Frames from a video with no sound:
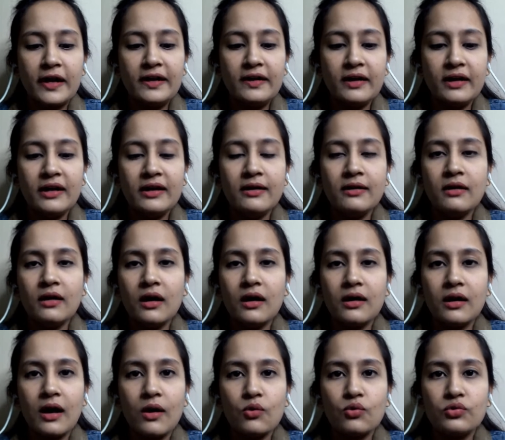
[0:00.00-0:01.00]
fed in
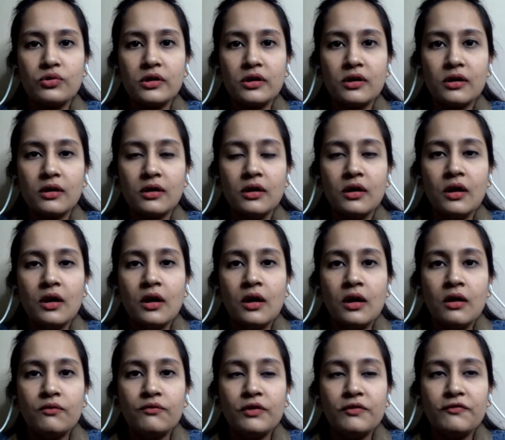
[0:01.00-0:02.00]
around
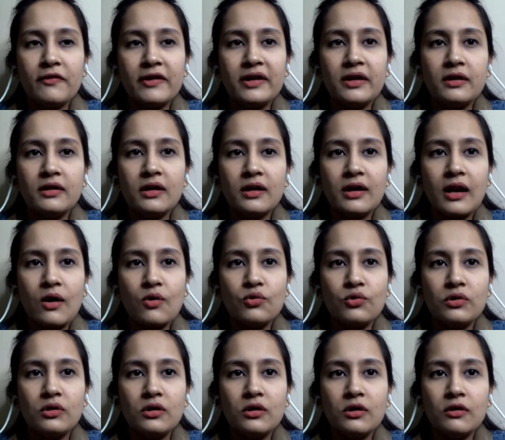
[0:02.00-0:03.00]

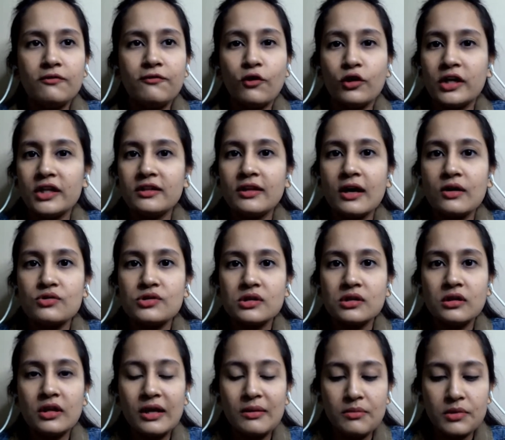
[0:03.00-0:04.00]

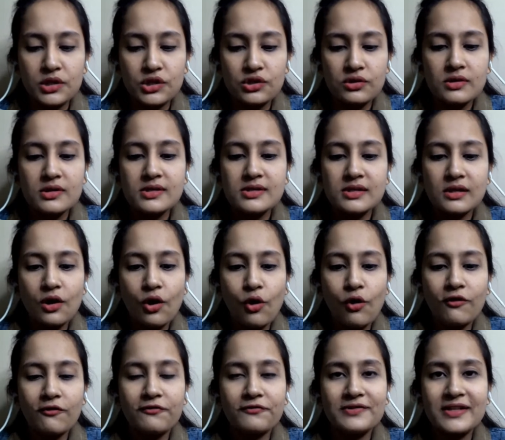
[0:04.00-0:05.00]
40,000 images
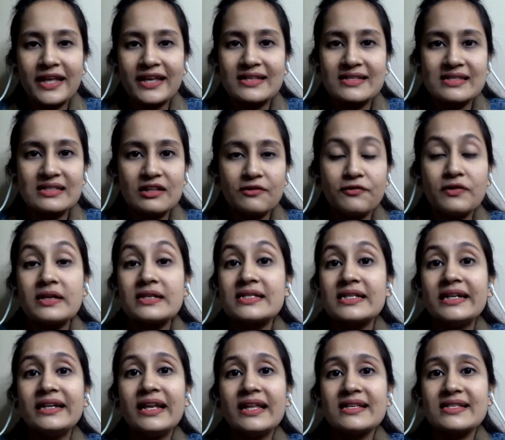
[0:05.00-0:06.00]
of like
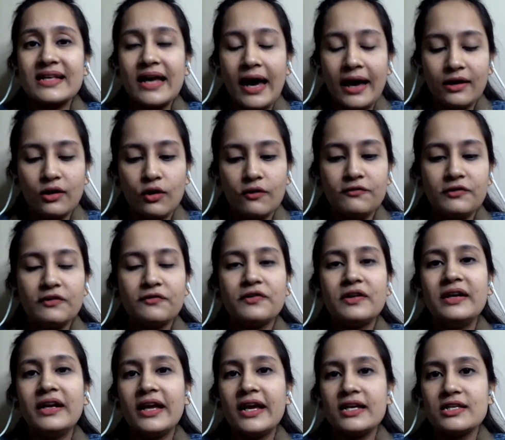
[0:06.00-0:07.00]
different CT scan of
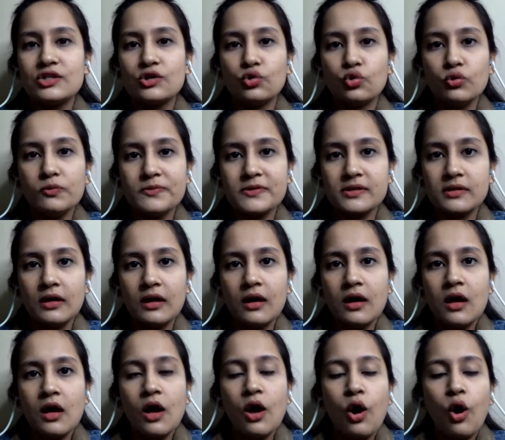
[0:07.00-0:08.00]
different age groups,
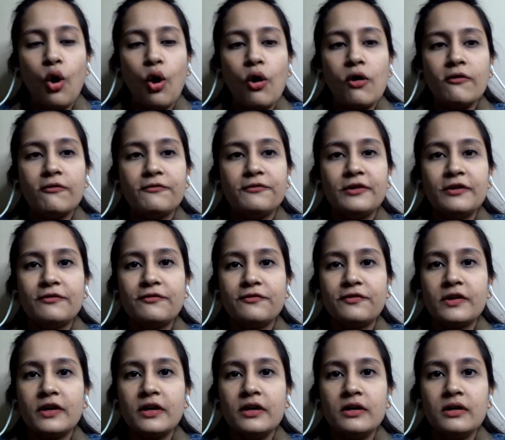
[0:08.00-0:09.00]
of
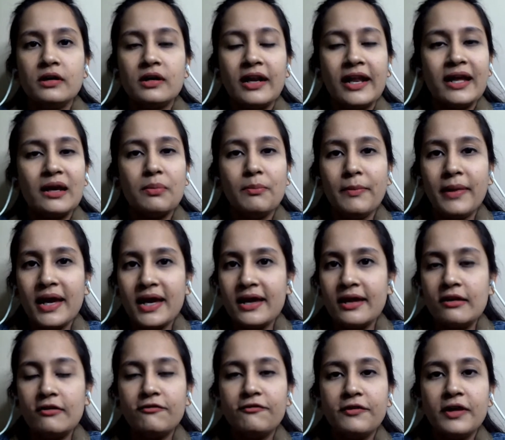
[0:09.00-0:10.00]
different like
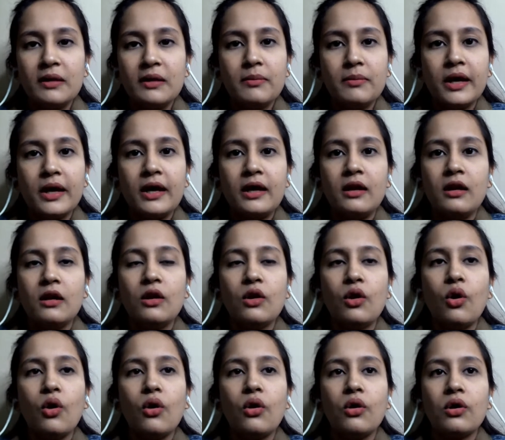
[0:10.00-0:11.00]
male,
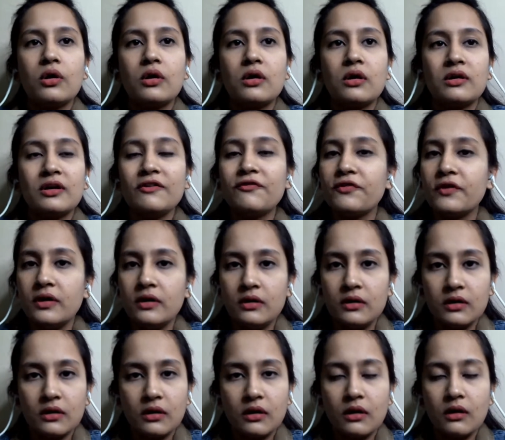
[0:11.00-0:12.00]
female, or
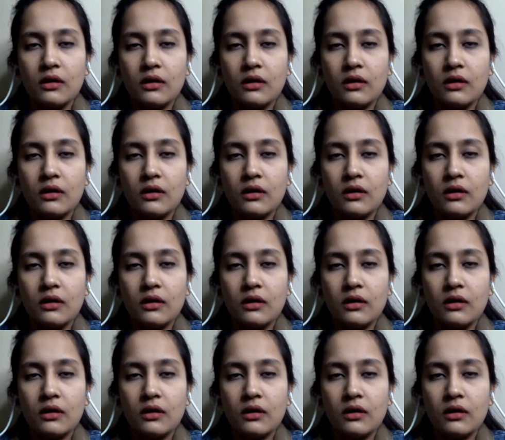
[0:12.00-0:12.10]
different